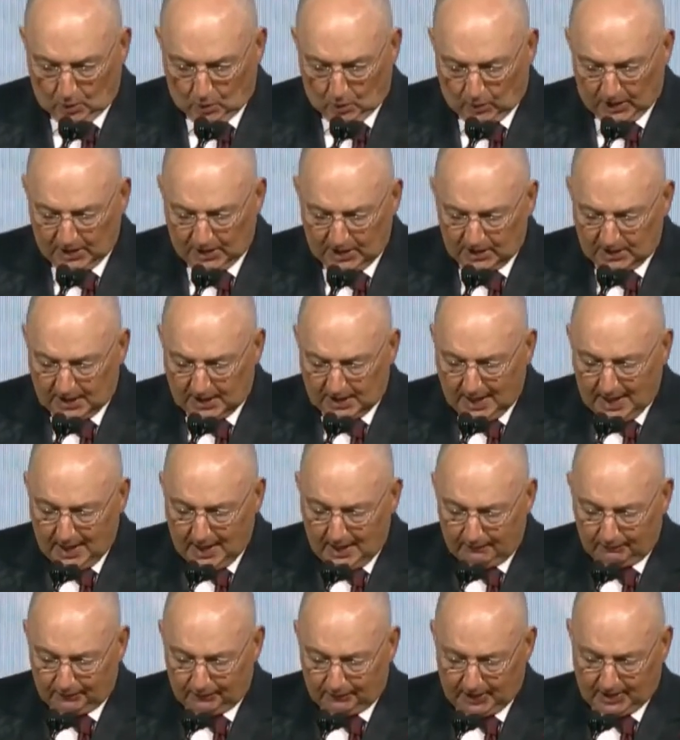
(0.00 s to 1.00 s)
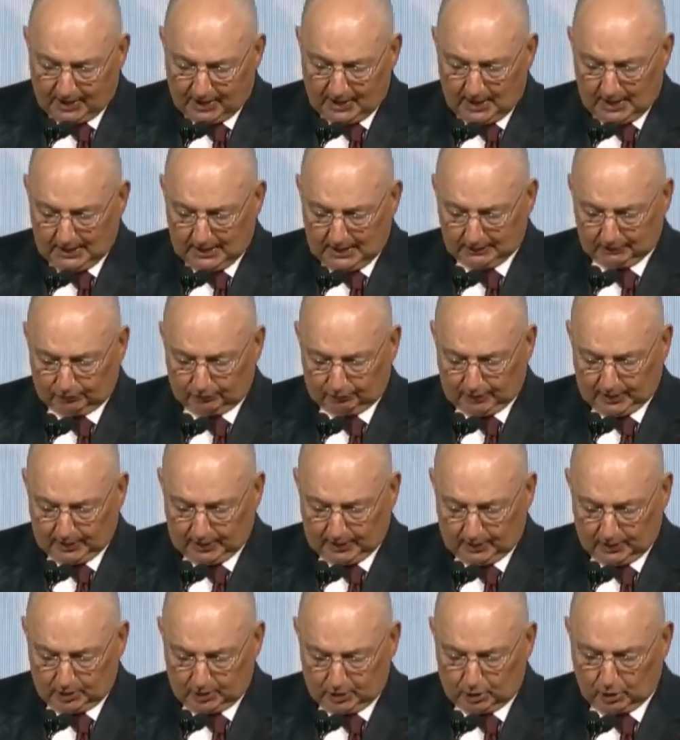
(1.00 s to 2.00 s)
We need every
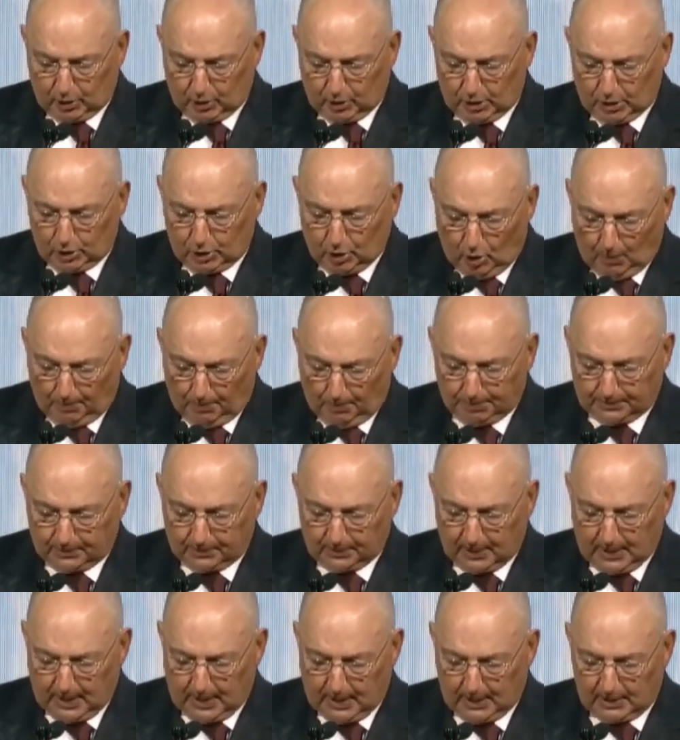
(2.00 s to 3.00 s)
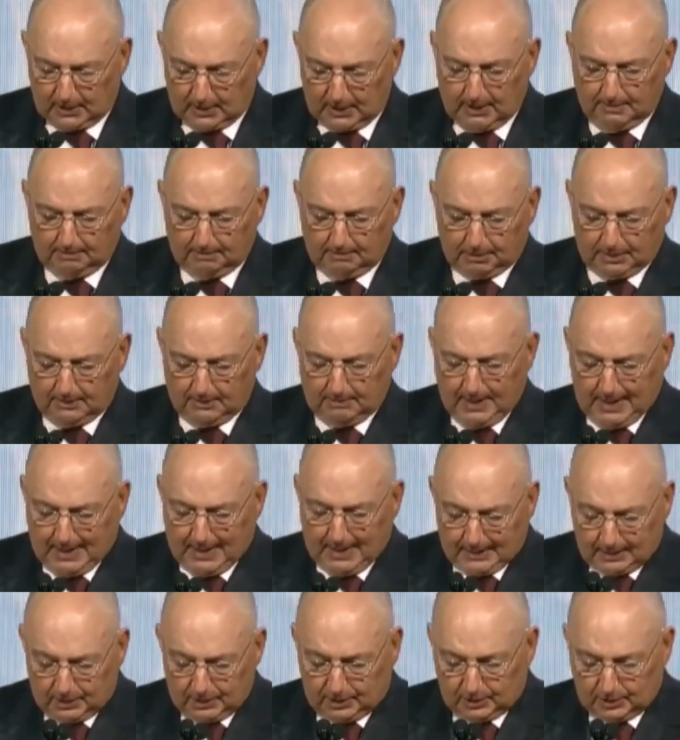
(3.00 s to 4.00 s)
country to adopt and
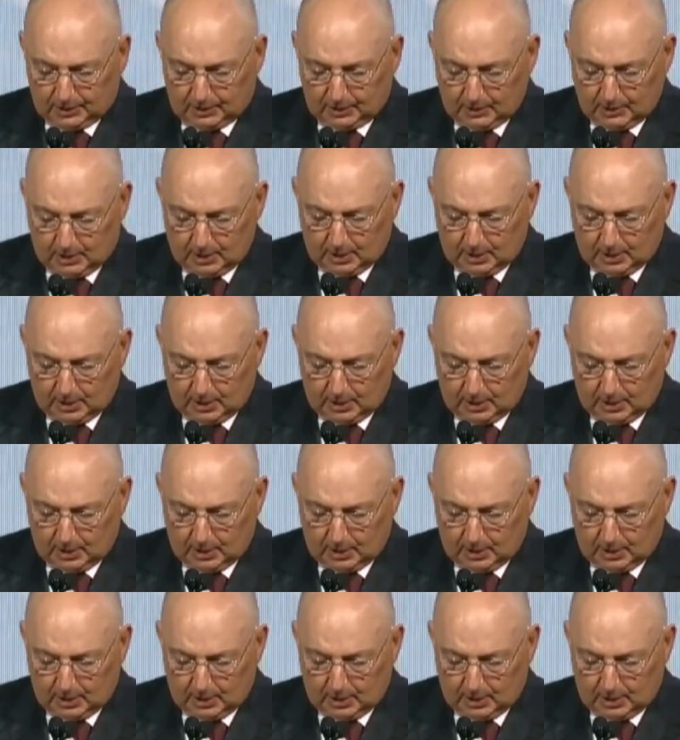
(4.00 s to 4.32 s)
implement